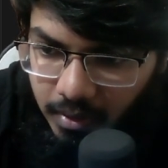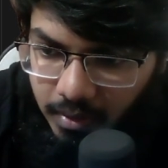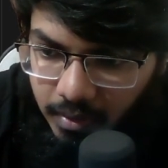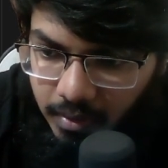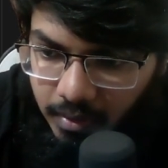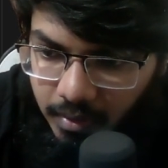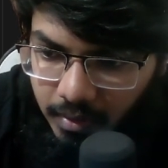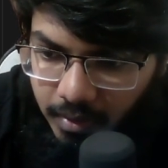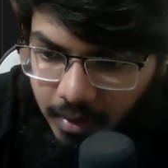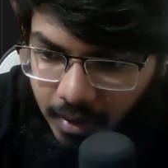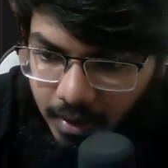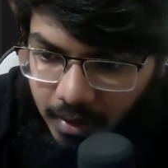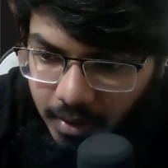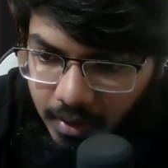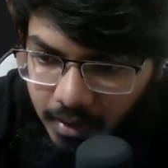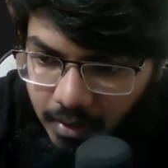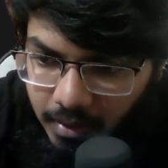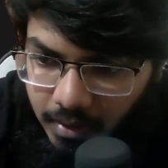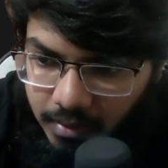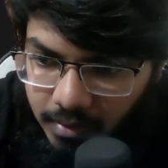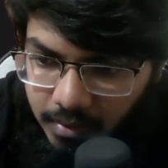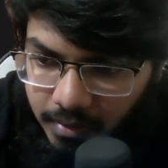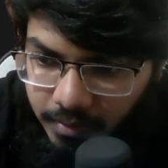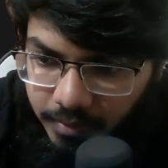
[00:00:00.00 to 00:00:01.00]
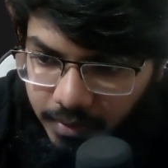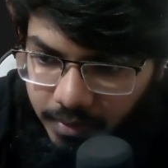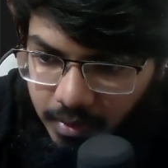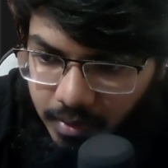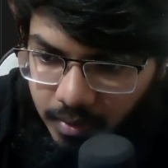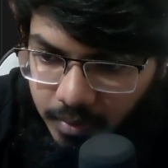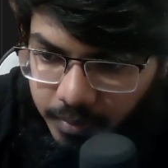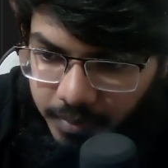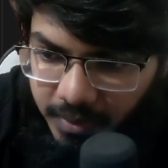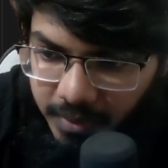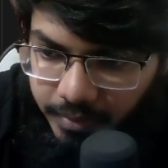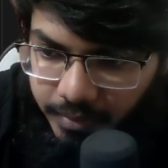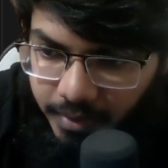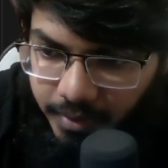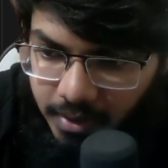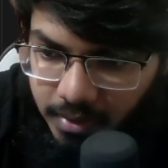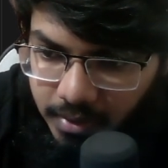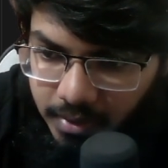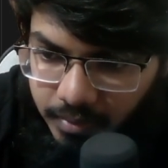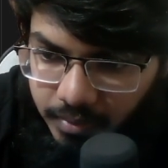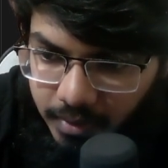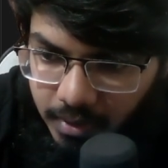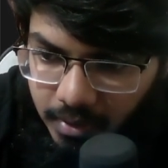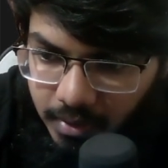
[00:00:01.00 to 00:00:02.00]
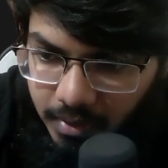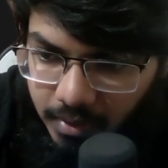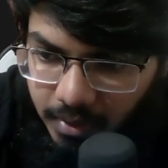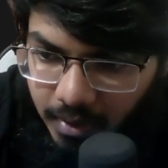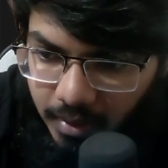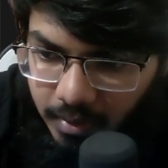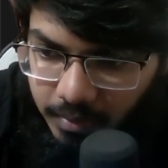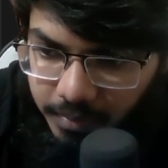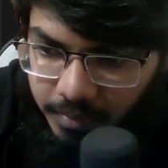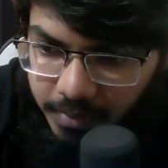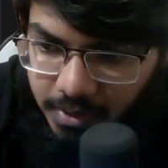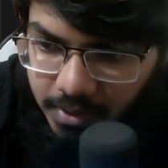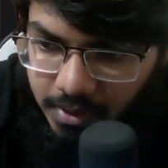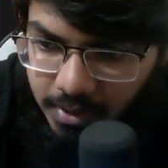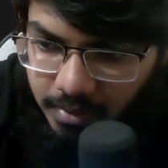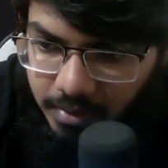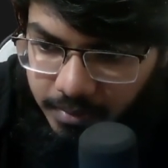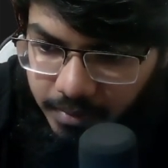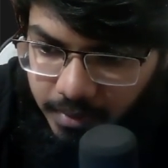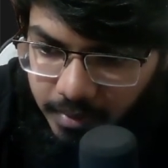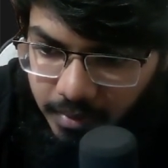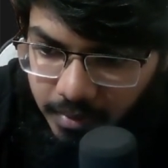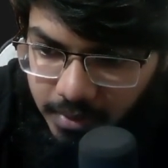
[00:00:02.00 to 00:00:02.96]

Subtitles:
Okay, the view preference will now persist between